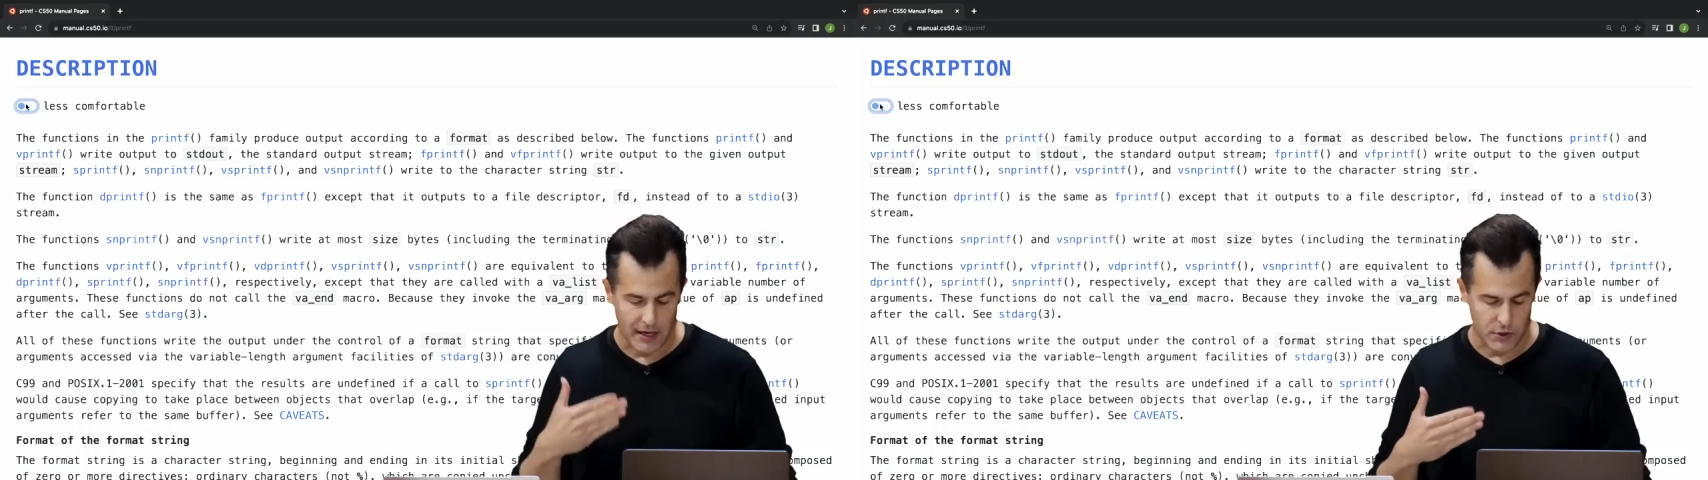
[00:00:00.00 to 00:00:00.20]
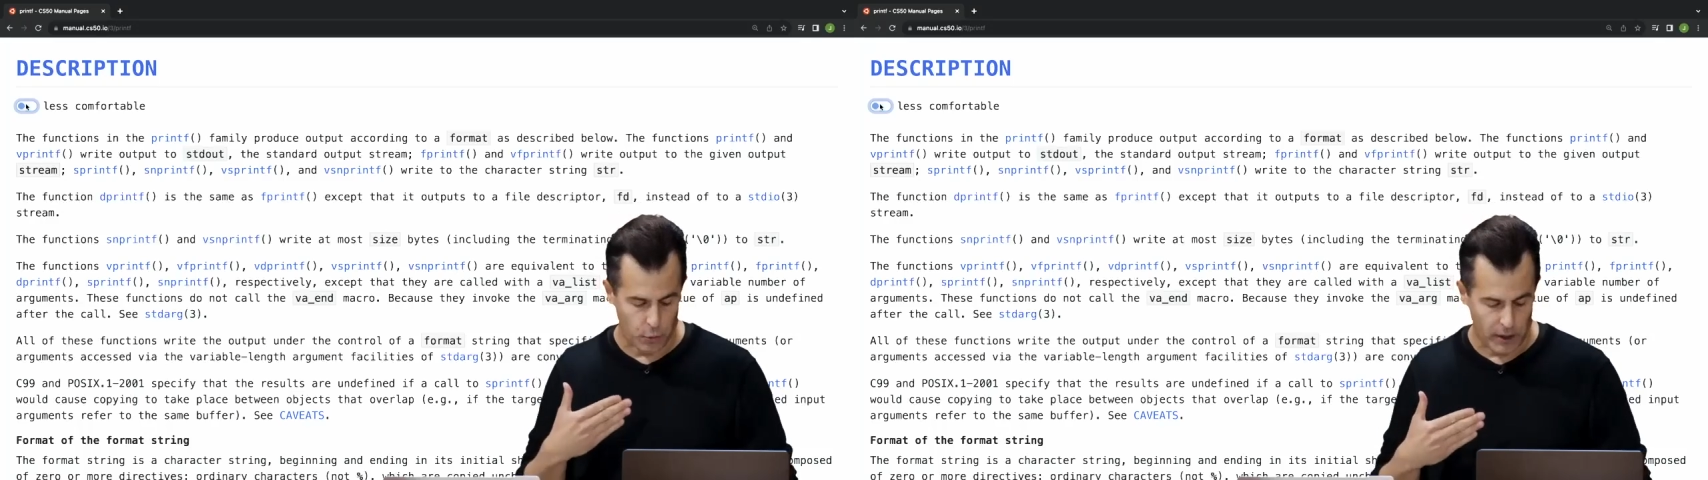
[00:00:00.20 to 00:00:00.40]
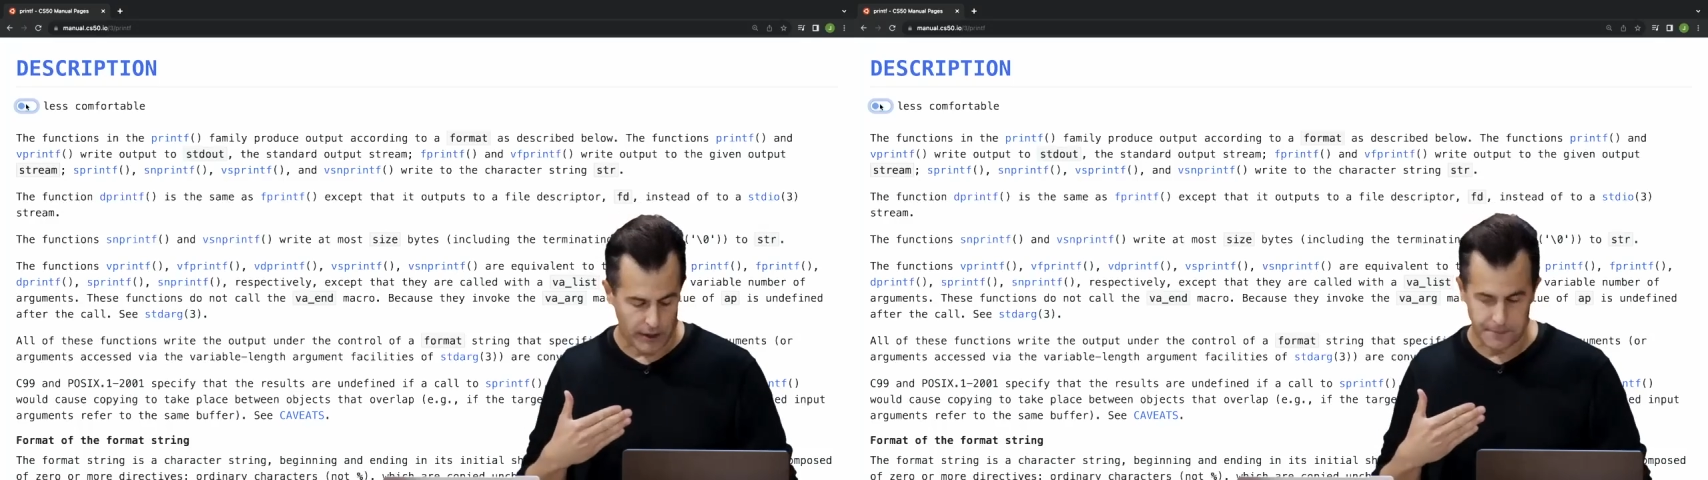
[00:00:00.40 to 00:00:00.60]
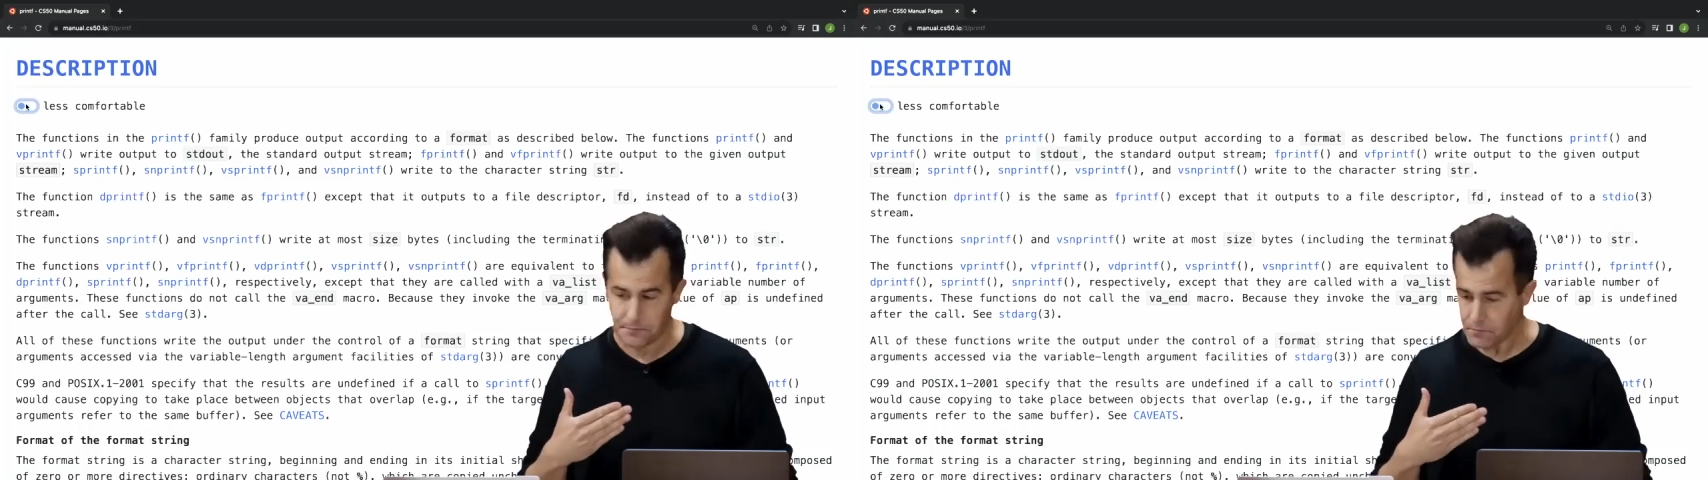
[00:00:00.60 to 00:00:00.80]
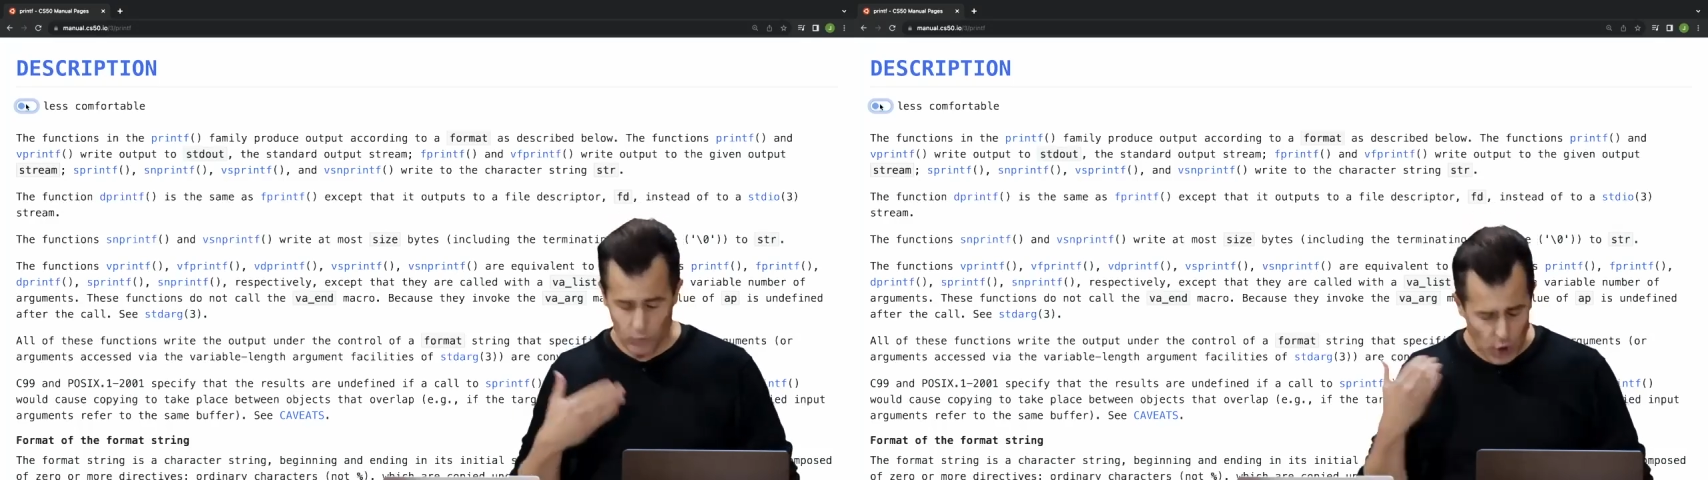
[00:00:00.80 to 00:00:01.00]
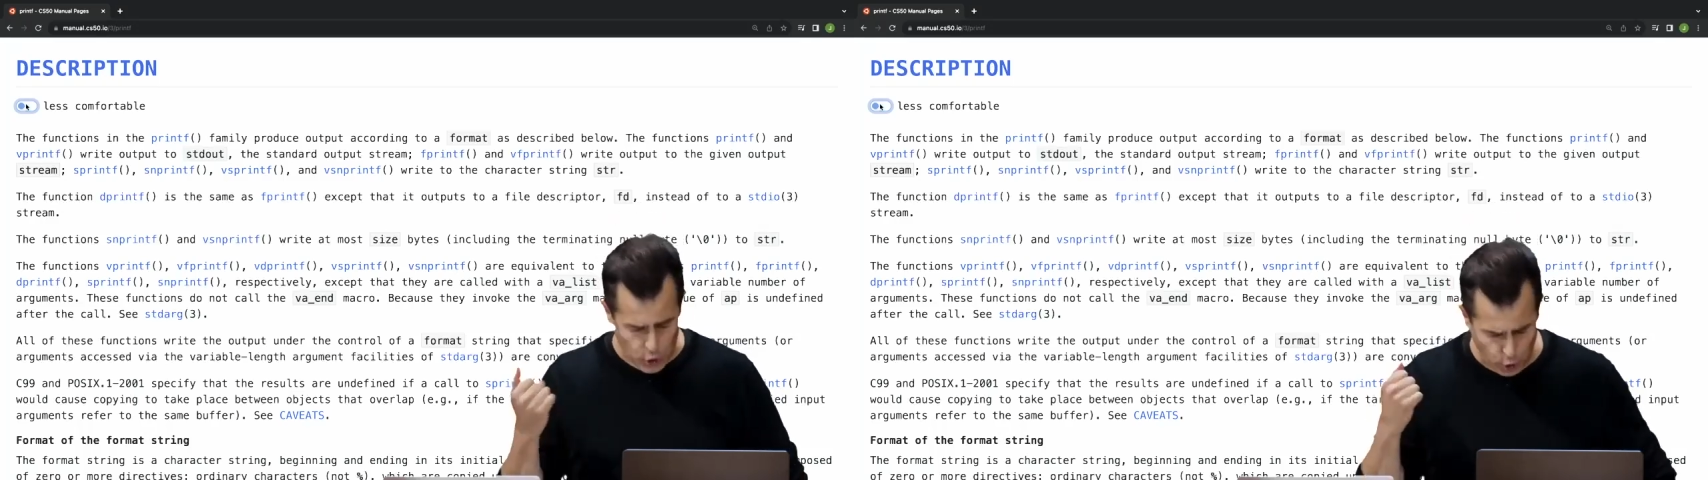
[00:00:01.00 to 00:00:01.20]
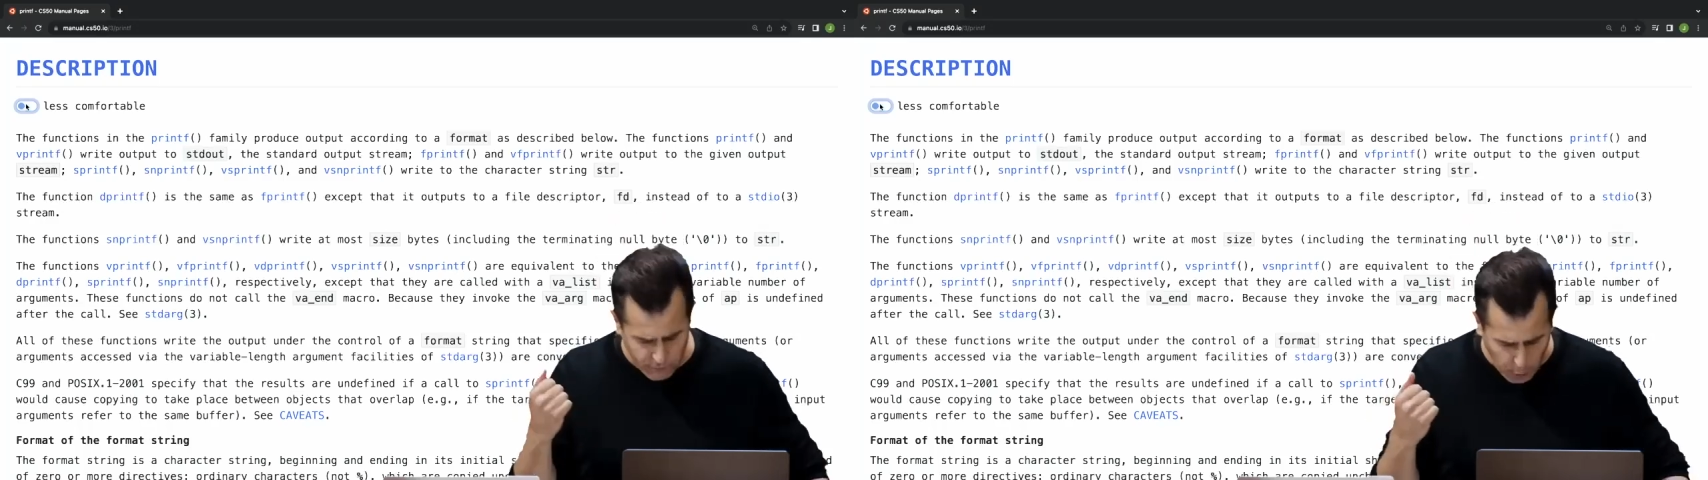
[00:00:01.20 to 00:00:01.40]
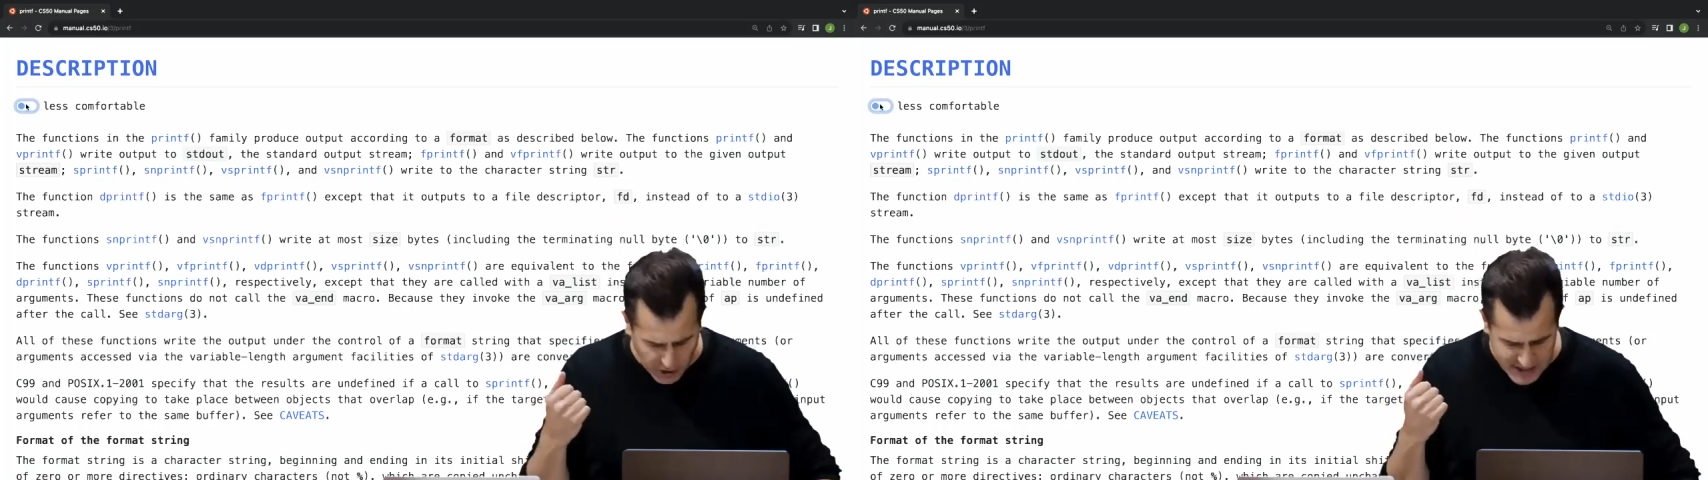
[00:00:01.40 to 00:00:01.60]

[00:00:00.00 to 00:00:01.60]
as well. So if we want